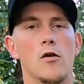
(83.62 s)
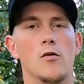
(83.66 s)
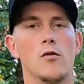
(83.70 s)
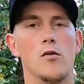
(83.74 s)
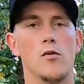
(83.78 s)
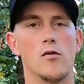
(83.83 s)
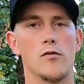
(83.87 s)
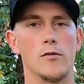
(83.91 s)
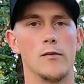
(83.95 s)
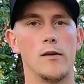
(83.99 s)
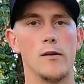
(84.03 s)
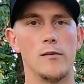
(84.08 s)

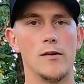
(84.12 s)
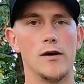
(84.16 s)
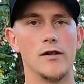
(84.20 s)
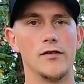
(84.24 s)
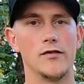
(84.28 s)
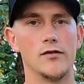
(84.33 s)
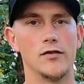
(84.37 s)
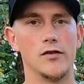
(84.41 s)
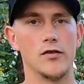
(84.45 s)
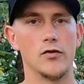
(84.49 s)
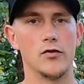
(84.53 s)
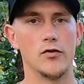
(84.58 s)
Well, with my
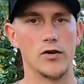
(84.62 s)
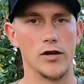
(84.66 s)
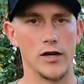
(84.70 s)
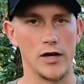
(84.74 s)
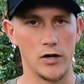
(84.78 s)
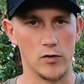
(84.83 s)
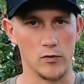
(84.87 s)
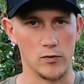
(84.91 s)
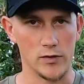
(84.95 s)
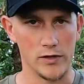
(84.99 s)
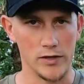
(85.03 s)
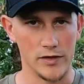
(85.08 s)
muzzleloader, I
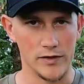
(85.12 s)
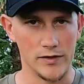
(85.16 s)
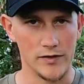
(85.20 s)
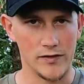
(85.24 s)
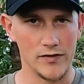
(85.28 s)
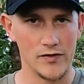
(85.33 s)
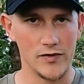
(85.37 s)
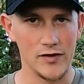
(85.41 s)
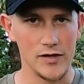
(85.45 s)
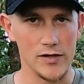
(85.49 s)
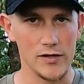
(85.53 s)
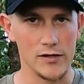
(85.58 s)
got a really good
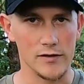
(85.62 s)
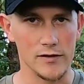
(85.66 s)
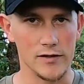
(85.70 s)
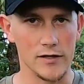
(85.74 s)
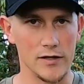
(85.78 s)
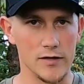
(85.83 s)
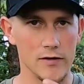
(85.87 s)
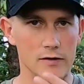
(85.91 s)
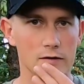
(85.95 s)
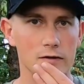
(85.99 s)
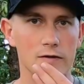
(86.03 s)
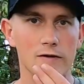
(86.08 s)
sling on
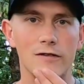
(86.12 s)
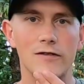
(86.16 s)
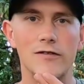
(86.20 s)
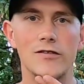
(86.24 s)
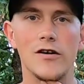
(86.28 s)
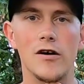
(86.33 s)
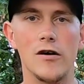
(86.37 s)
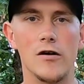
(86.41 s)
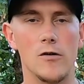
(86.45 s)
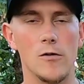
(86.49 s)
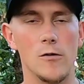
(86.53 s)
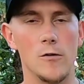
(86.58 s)
there.
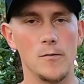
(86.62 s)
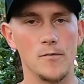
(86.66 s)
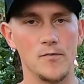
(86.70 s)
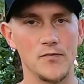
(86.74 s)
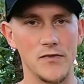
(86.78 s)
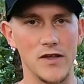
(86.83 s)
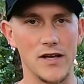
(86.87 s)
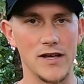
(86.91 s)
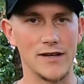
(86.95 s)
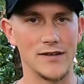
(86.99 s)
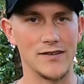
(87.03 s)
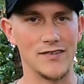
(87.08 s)
So
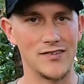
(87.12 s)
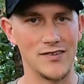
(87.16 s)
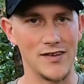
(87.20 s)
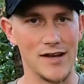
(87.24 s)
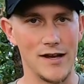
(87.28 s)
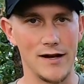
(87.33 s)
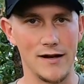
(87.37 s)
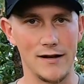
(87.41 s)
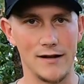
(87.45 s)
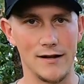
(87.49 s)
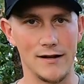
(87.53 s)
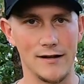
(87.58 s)
I
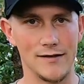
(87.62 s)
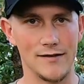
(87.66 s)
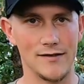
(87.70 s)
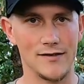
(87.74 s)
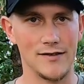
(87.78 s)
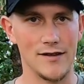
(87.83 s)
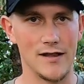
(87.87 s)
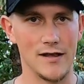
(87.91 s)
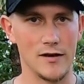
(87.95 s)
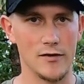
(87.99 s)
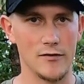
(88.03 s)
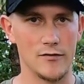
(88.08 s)
decided,
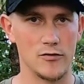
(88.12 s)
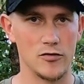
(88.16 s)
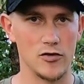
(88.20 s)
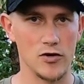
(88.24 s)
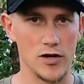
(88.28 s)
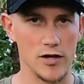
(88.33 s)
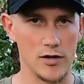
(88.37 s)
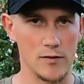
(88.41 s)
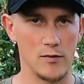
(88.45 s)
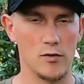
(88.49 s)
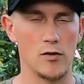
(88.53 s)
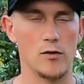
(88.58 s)
instead of
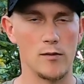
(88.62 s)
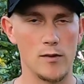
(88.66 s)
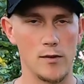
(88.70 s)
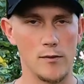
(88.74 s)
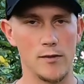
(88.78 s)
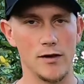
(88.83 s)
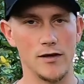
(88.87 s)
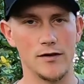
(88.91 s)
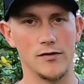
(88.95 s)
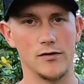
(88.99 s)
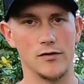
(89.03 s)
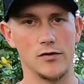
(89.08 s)
trying to pull my
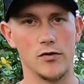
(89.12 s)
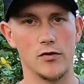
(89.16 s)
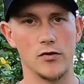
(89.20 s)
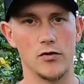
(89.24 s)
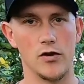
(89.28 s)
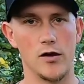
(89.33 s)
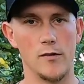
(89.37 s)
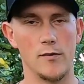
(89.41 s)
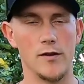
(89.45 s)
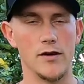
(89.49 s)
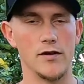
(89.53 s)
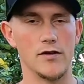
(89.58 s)

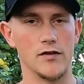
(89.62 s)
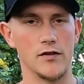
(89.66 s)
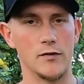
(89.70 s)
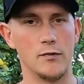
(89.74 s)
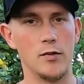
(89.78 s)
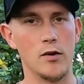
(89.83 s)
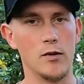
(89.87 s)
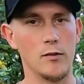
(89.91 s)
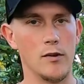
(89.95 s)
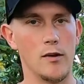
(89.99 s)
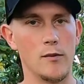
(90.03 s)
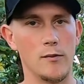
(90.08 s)
muzzleloader up, I
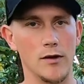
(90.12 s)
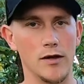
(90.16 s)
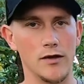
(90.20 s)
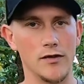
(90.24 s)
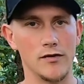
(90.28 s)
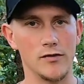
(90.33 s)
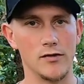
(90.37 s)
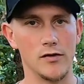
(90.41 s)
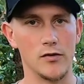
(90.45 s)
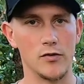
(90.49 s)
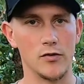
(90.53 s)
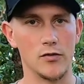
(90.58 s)
just put my
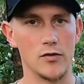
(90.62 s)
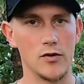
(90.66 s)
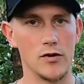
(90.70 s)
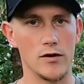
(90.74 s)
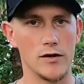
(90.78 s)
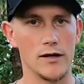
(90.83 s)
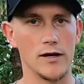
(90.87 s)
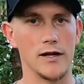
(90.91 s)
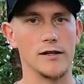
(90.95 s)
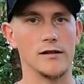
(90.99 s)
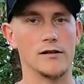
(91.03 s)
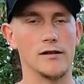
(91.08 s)
muzzleloader
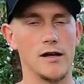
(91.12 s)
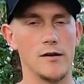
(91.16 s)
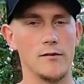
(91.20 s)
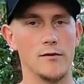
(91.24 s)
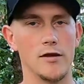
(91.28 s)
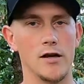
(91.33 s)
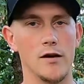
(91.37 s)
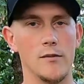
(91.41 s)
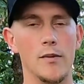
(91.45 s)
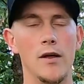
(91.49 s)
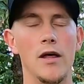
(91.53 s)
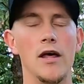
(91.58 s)
on and I
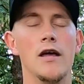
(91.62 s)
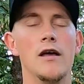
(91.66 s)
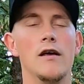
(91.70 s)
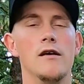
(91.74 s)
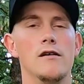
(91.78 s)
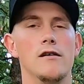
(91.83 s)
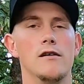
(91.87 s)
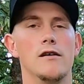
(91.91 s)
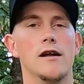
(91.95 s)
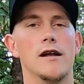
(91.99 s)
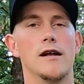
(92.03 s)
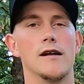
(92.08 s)
climbed up,
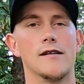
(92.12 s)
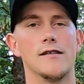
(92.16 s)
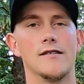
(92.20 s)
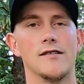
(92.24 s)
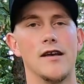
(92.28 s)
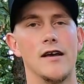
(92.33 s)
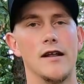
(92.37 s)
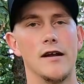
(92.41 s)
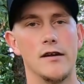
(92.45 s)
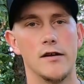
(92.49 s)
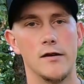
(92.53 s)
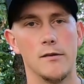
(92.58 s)
and I
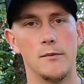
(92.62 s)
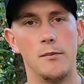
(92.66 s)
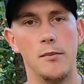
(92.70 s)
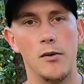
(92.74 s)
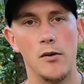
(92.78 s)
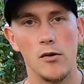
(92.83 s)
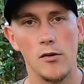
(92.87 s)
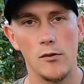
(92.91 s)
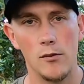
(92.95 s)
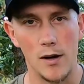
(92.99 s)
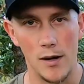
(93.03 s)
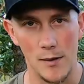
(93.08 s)
decided to
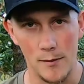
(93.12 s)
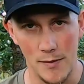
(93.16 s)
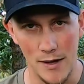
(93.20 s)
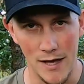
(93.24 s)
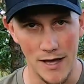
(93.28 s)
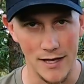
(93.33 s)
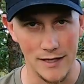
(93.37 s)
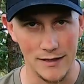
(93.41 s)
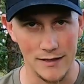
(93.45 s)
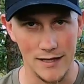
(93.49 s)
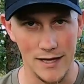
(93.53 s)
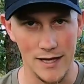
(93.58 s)
pull my
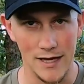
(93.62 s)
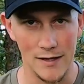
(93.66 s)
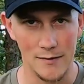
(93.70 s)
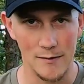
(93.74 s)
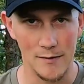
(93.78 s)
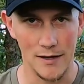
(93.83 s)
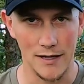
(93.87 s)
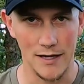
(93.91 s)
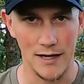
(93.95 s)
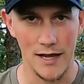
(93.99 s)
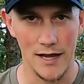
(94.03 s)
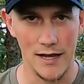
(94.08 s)
bag that had
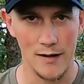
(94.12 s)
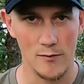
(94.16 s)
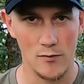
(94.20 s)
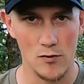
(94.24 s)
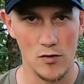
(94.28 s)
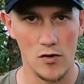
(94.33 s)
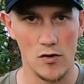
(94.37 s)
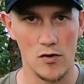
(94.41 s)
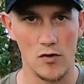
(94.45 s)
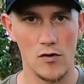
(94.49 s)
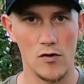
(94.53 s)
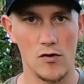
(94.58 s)
my
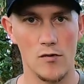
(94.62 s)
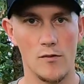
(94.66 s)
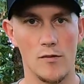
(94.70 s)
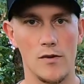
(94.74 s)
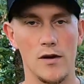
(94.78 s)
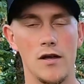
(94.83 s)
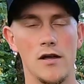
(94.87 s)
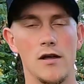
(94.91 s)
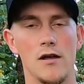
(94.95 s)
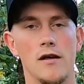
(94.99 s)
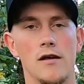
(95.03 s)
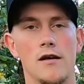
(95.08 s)
camera arm
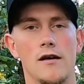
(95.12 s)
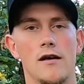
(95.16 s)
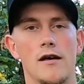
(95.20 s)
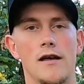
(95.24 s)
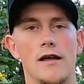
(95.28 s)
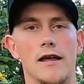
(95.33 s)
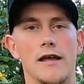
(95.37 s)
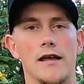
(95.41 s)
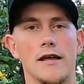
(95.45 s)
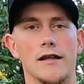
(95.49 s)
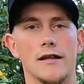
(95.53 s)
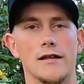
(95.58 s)

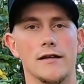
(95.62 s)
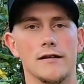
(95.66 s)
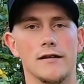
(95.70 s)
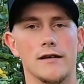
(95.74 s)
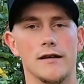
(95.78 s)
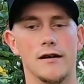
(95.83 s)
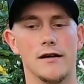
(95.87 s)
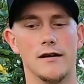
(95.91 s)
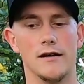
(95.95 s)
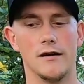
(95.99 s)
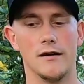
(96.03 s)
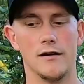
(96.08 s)
and
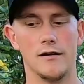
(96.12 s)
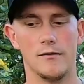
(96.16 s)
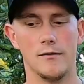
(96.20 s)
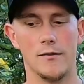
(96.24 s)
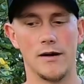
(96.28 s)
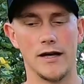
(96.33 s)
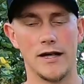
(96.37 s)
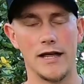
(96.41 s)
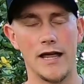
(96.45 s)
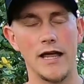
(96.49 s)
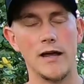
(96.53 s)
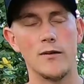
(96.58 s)

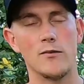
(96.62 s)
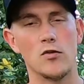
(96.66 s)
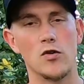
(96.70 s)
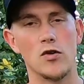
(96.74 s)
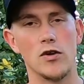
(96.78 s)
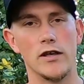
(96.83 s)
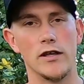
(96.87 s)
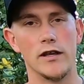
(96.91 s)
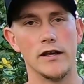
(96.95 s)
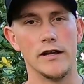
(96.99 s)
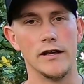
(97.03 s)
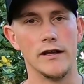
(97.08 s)
my
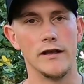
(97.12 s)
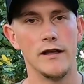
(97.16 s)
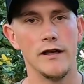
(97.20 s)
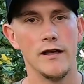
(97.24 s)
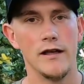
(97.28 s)
camera in it.